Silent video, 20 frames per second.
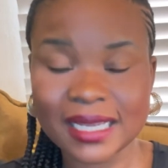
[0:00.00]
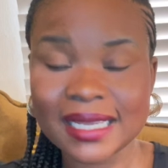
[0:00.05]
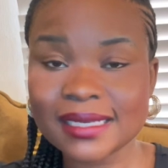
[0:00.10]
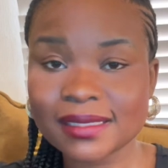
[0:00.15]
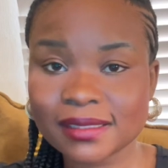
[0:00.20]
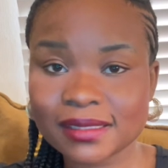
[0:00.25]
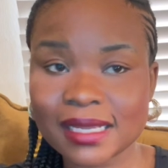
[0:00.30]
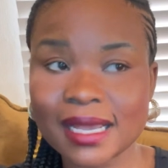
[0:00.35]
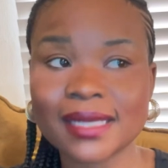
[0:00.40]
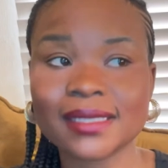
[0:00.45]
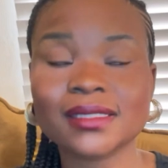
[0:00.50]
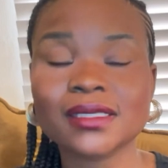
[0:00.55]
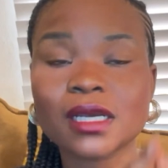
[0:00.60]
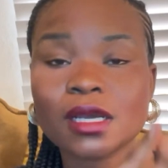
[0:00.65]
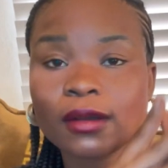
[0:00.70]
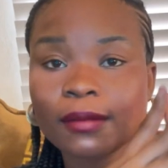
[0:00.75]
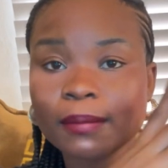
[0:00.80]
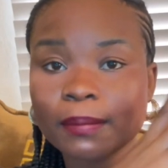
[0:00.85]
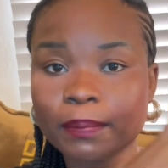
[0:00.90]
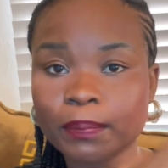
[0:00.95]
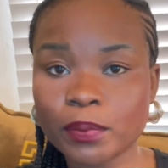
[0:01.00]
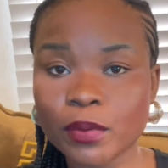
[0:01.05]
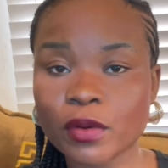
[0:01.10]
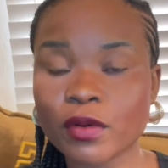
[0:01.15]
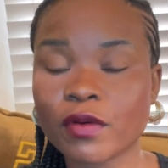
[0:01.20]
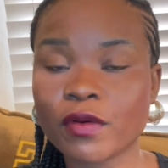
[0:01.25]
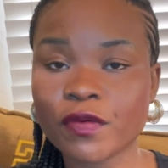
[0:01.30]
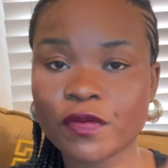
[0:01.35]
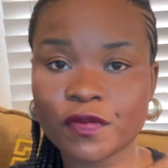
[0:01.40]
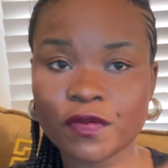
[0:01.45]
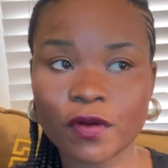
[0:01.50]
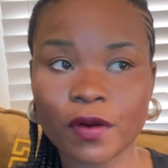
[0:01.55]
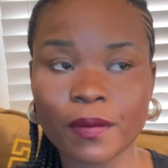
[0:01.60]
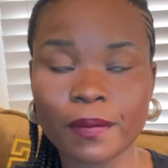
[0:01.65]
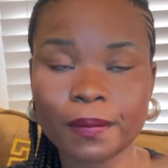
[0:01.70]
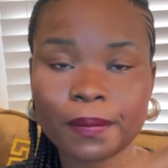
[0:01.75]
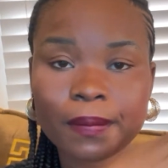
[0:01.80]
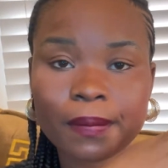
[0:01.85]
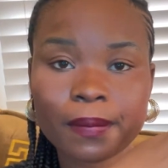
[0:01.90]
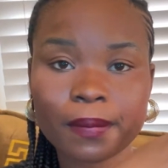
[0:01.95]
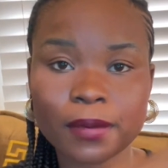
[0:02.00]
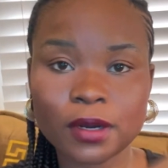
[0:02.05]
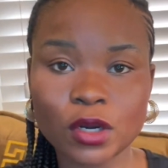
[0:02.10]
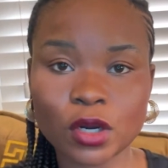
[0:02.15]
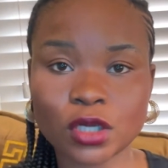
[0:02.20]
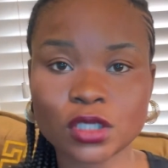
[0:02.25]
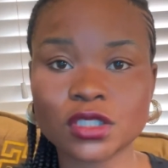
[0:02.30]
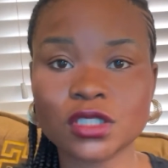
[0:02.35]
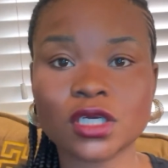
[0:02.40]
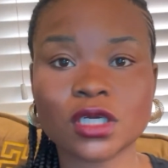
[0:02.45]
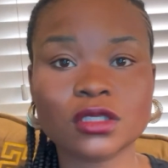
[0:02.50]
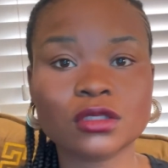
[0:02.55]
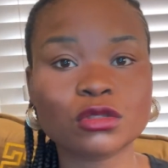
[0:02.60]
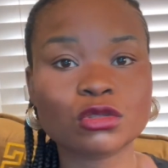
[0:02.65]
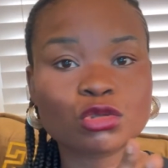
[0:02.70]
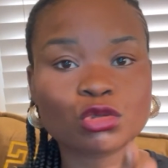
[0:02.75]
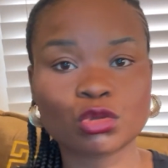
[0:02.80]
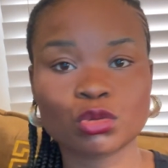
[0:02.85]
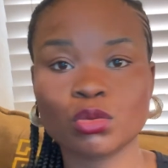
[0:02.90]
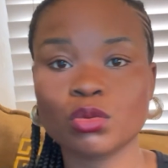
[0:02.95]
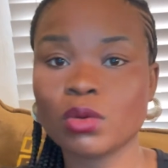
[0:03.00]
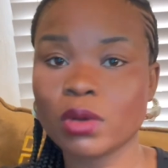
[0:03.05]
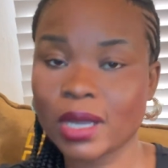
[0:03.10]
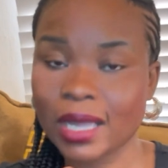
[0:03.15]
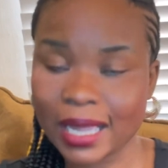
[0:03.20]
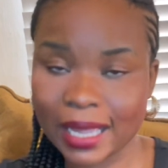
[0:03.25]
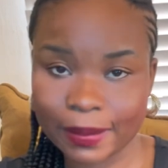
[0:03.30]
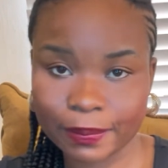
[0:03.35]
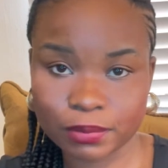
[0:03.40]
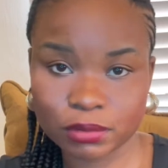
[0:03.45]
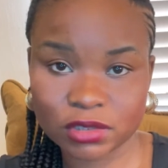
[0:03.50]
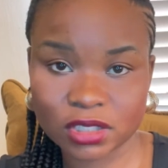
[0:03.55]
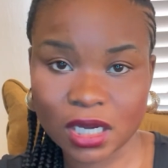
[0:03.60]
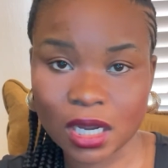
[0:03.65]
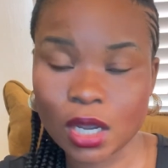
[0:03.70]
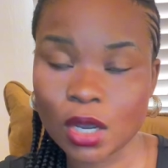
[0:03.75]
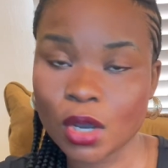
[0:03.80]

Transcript: Instead, book from London to Abuja,